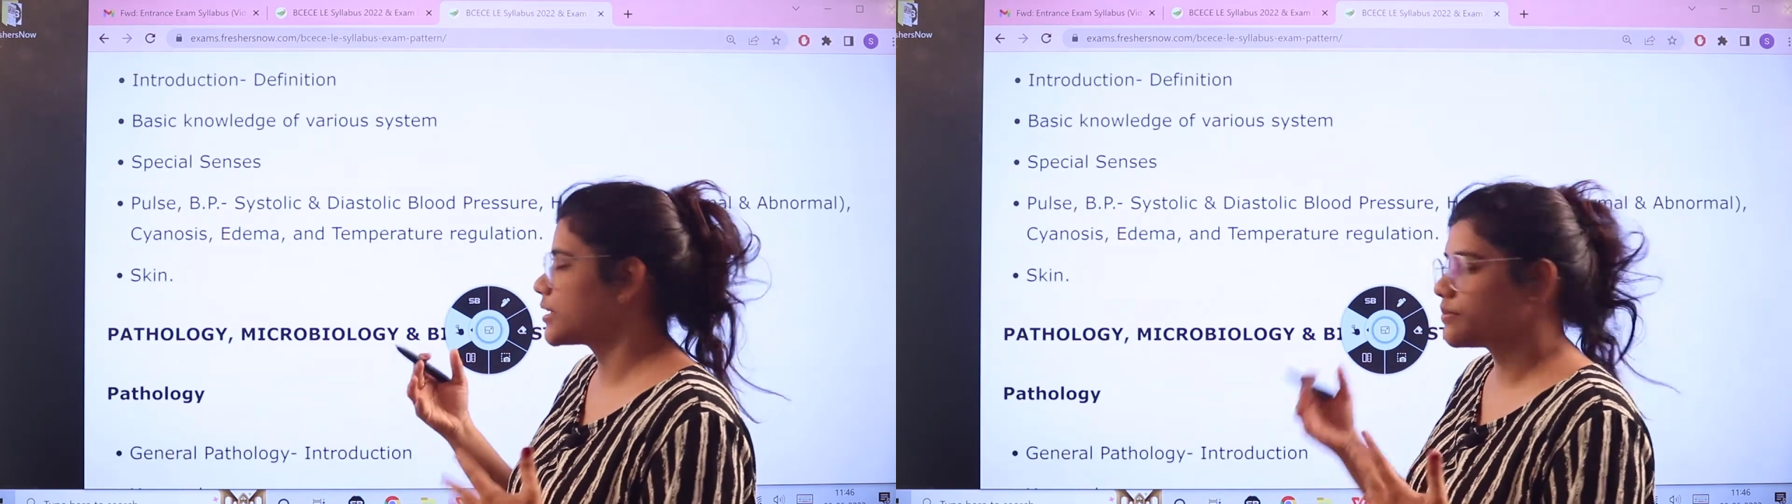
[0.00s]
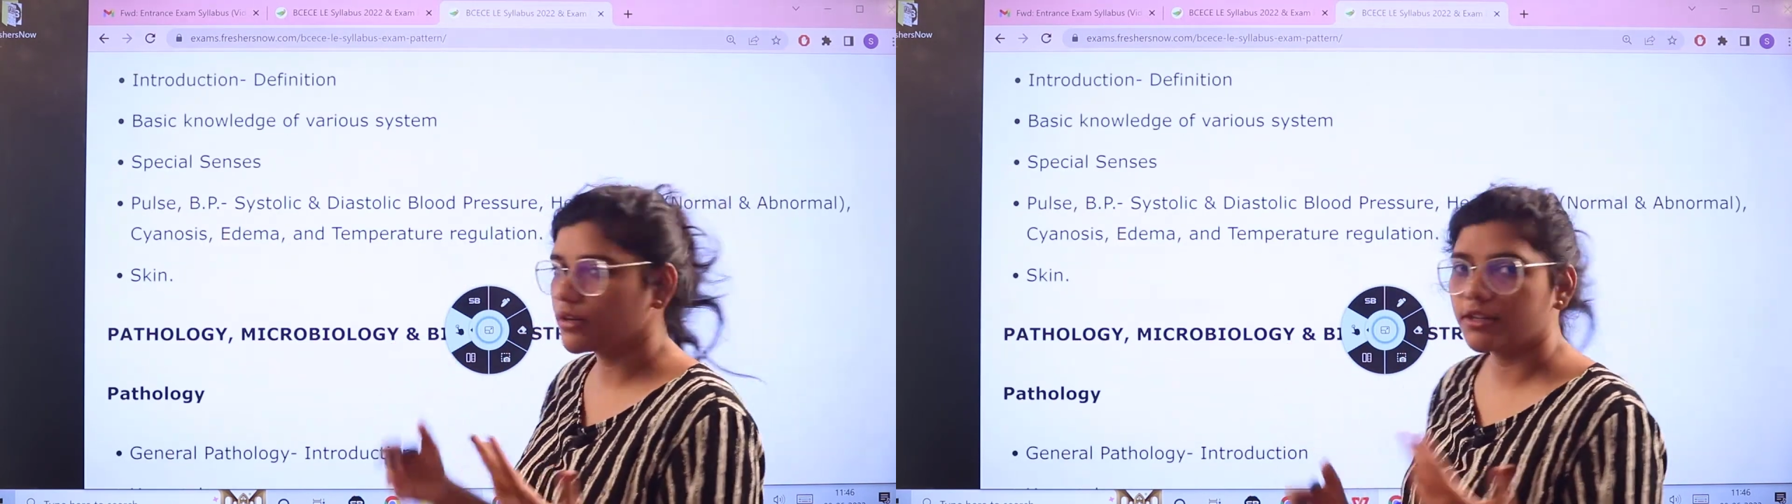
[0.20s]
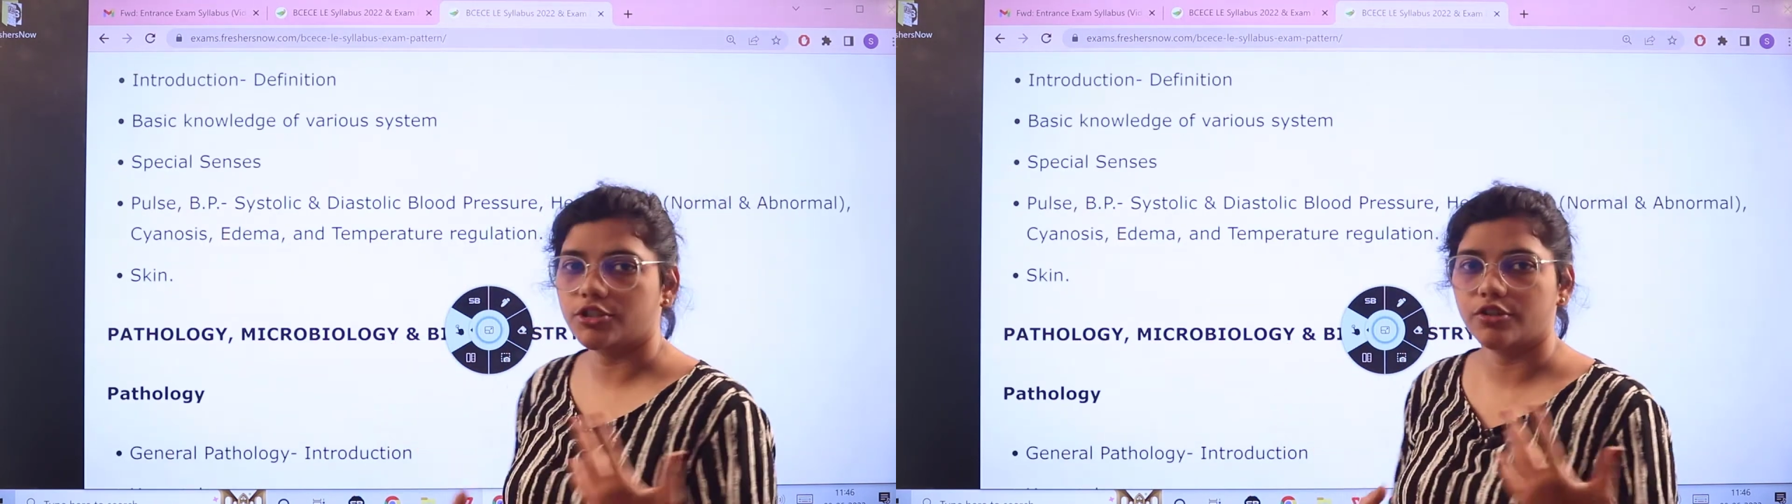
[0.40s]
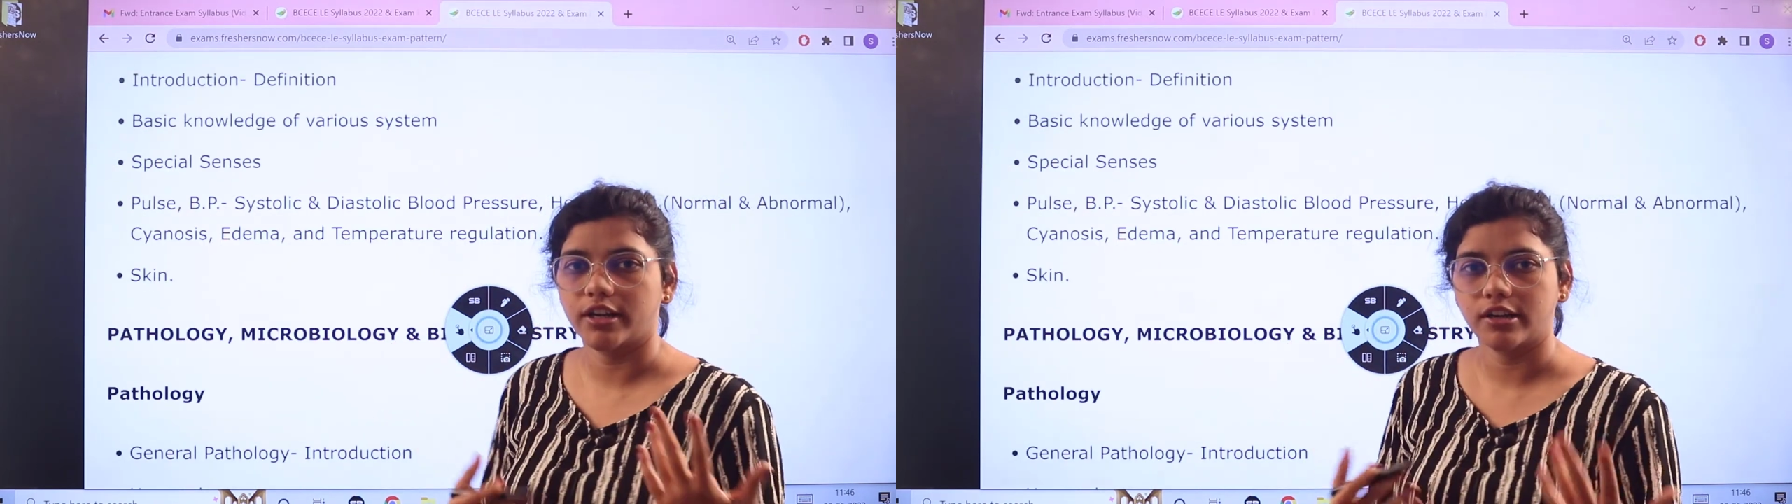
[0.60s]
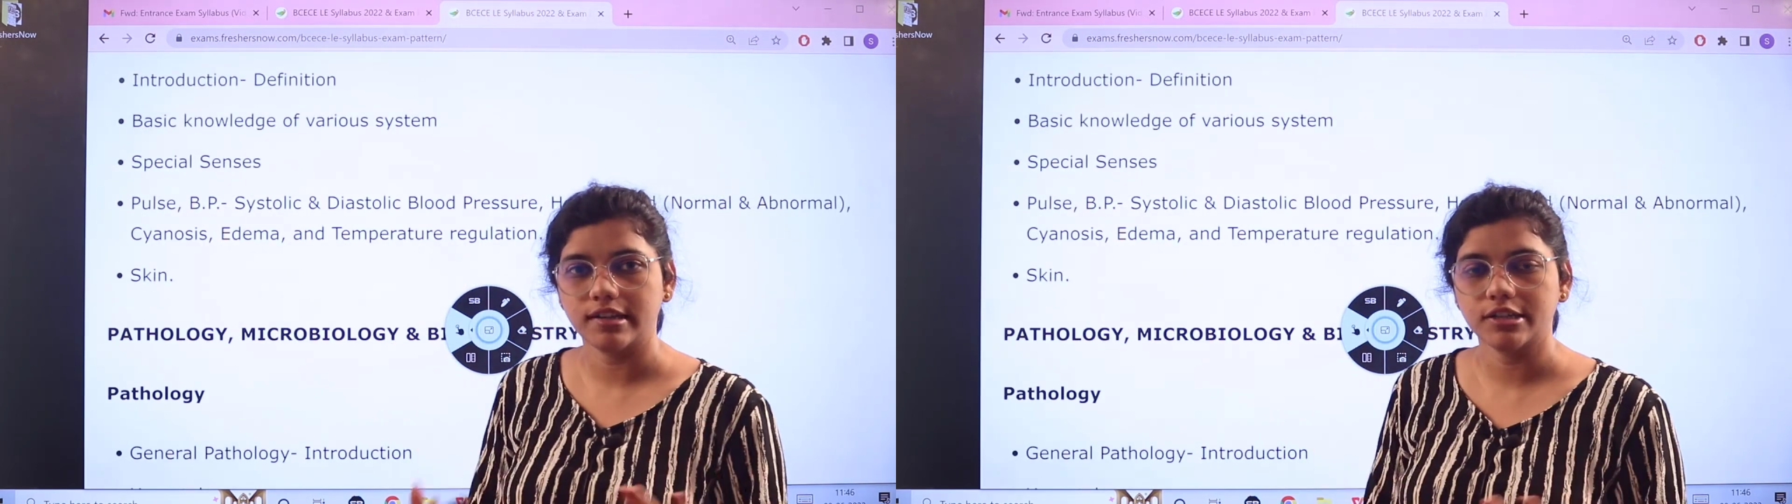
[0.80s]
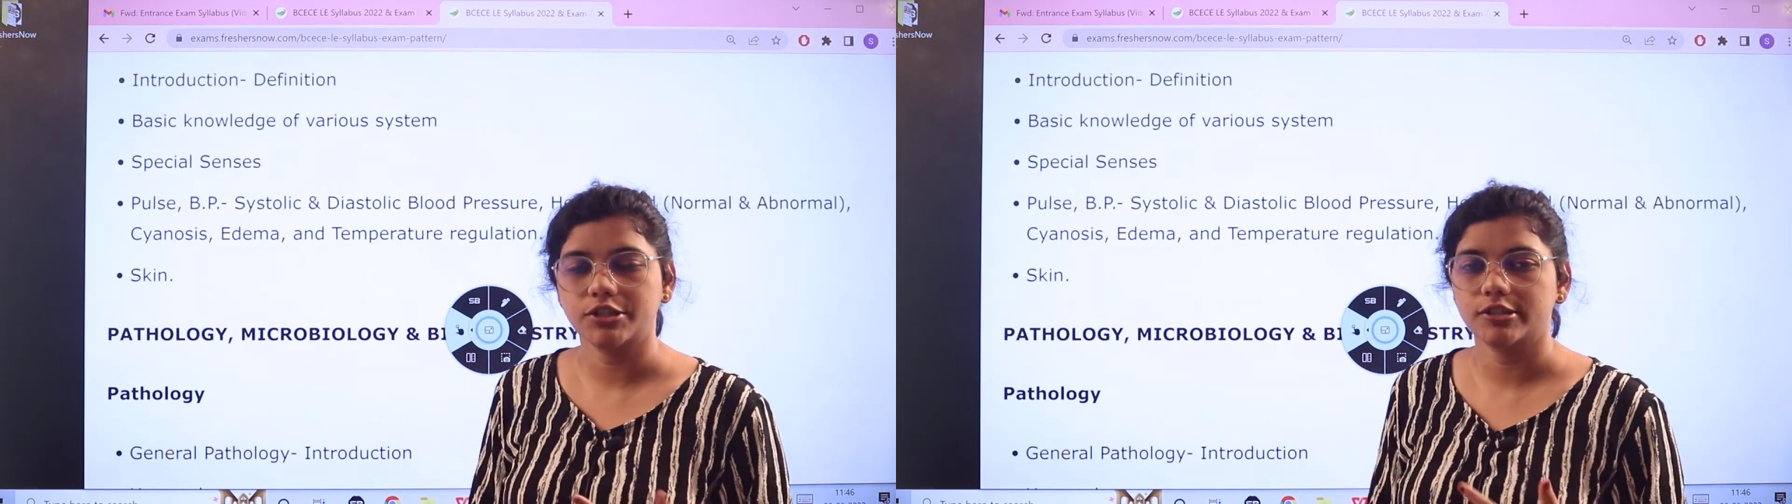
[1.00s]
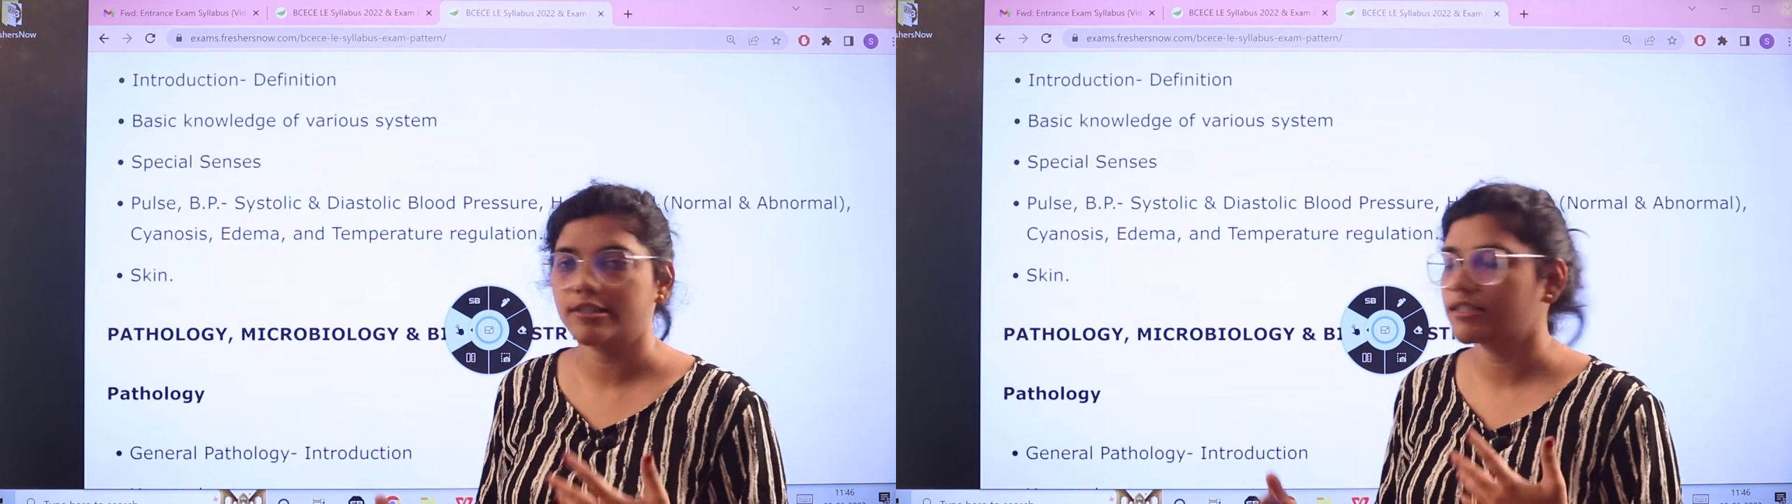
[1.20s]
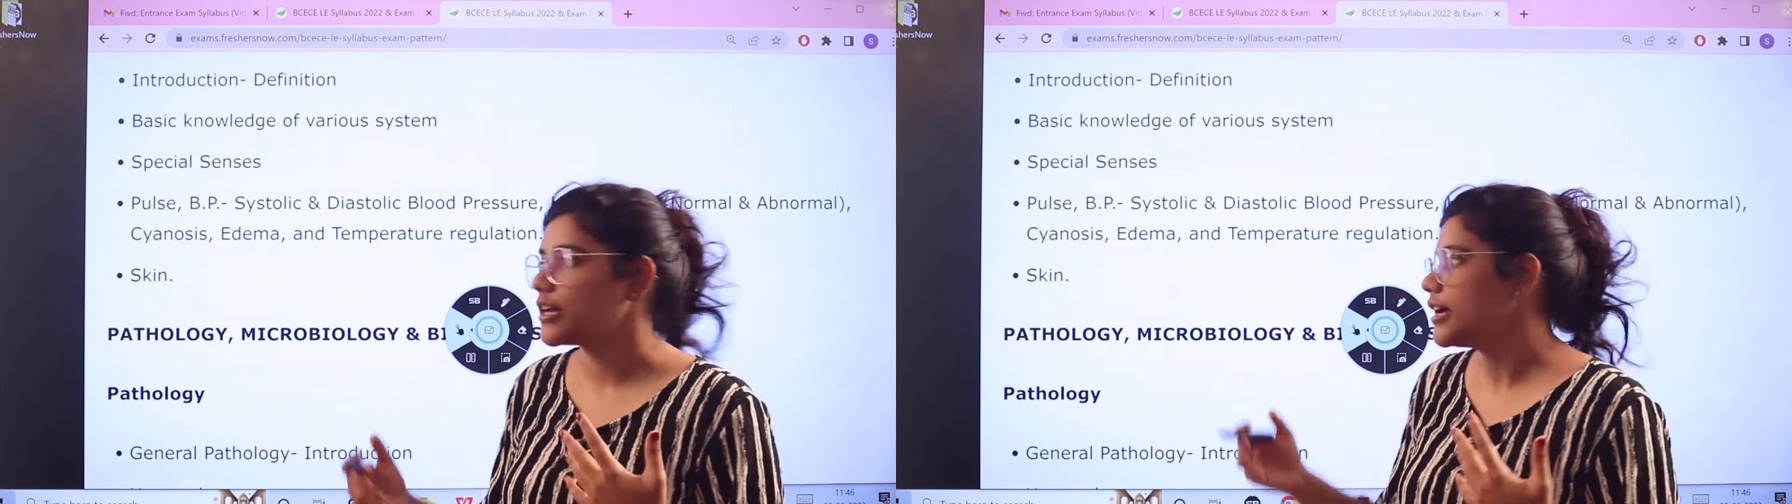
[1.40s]
temperature,
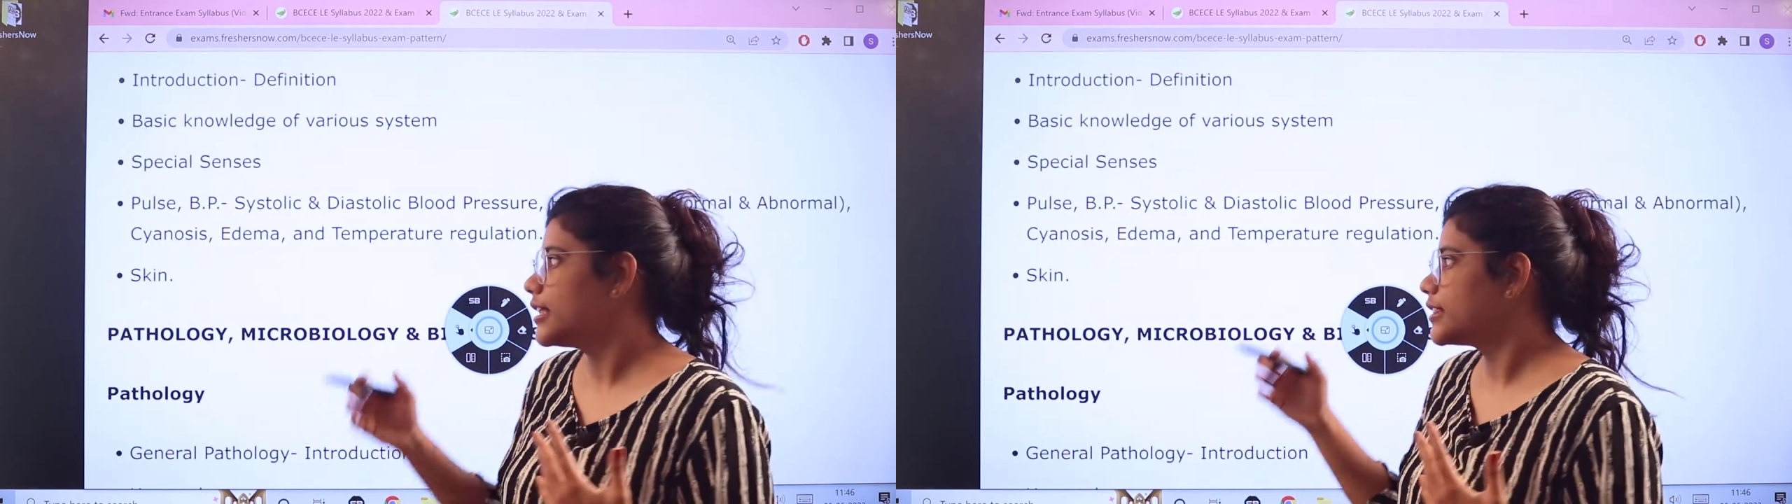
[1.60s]
regulations.